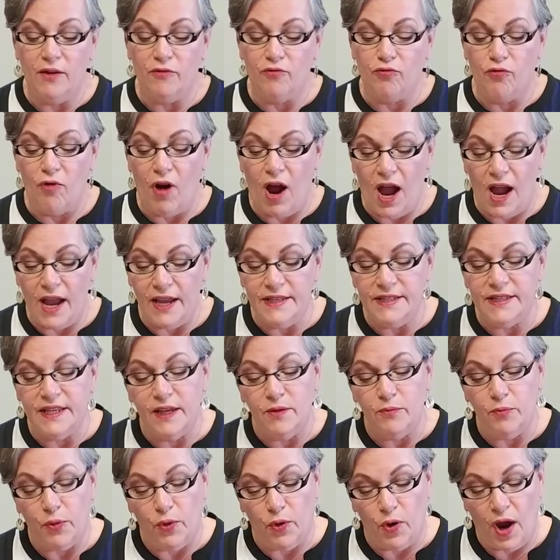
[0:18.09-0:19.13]
and
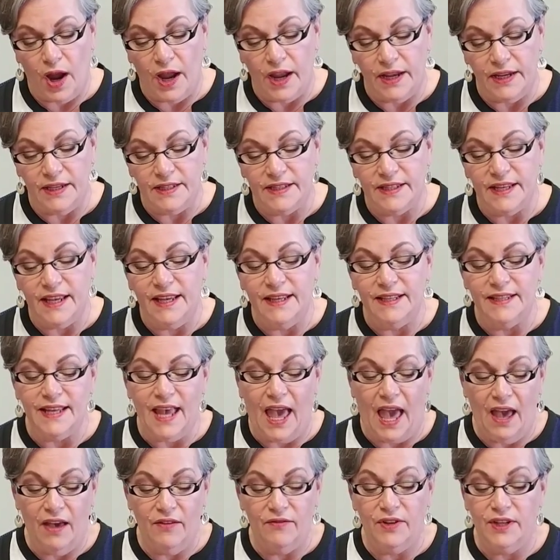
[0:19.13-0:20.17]
rising price
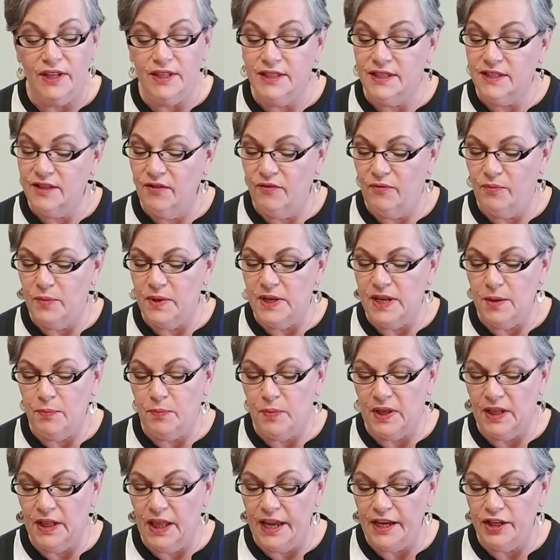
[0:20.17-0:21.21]
is evidence of
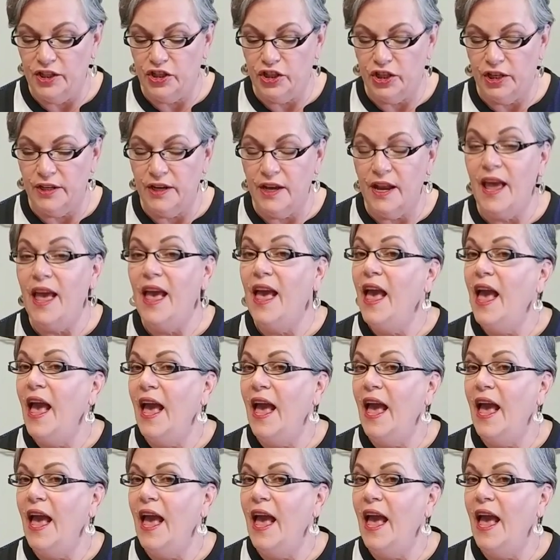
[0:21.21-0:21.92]
manipulation?